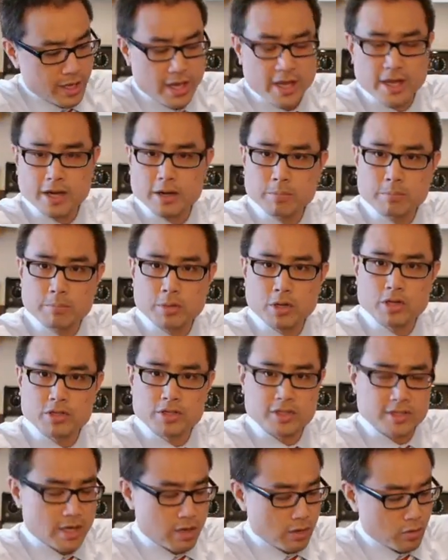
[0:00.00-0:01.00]
and it
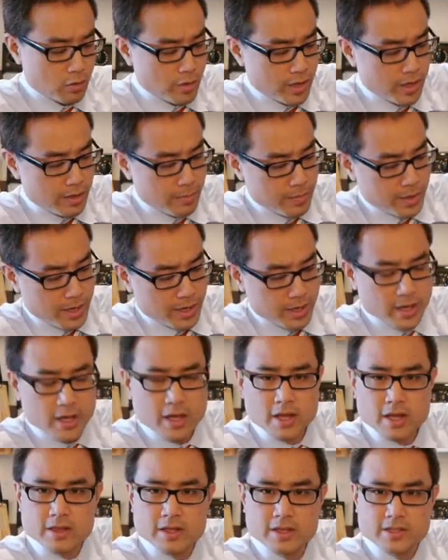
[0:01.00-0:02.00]
bulges out quite a bit,
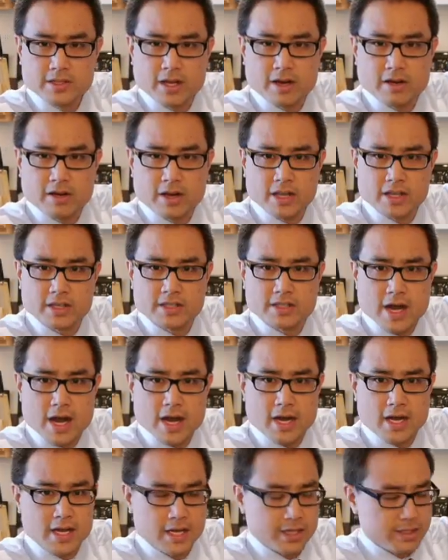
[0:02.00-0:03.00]
this area is
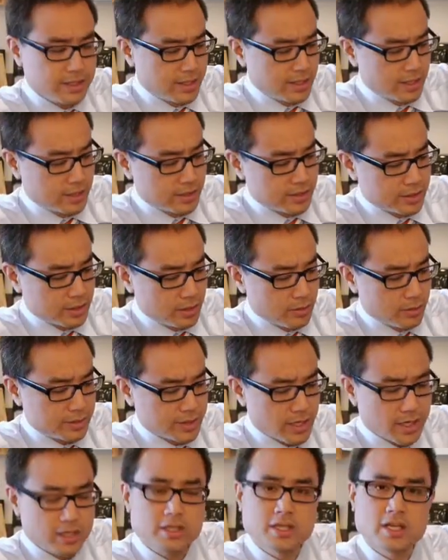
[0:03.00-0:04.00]
not gusseted. So
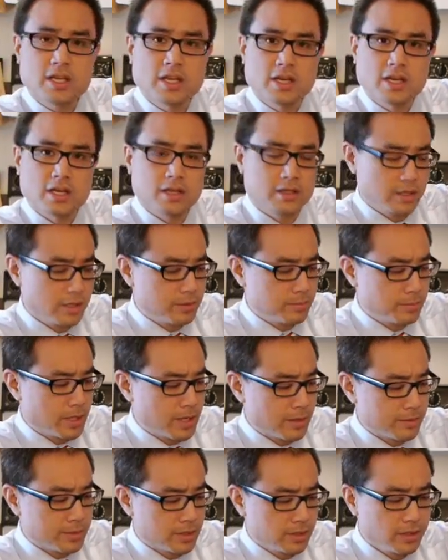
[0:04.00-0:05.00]
it's actually it
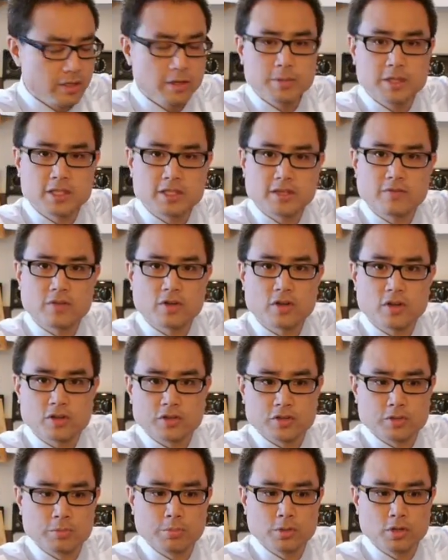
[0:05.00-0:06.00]
becomes a little bit
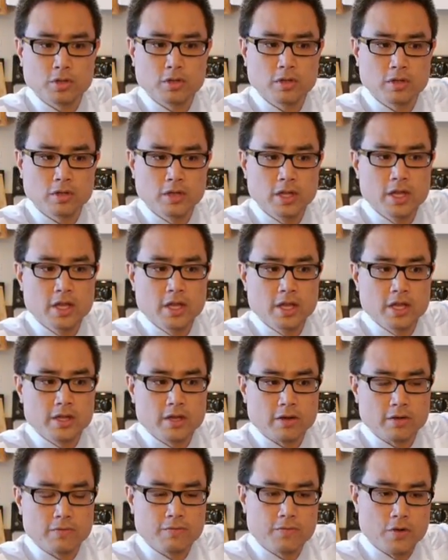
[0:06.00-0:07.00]
difficult to pull
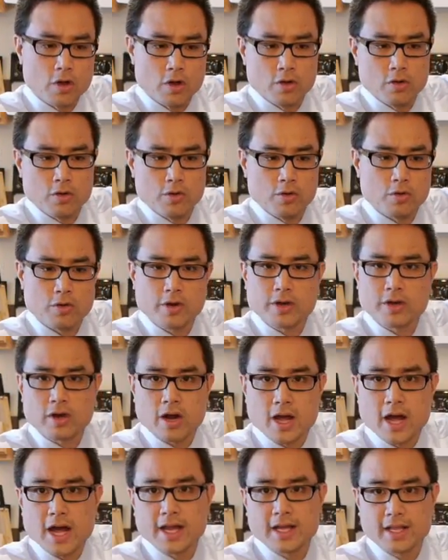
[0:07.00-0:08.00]
your phone or
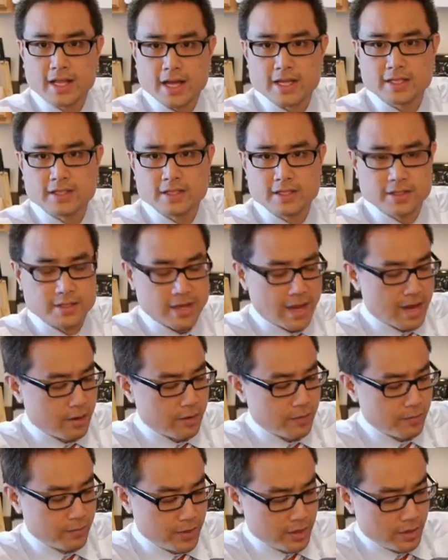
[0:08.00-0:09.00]
your eyeglasses
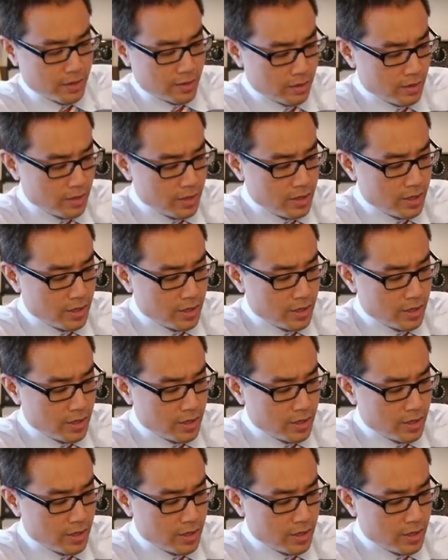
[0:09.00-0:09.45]
out of here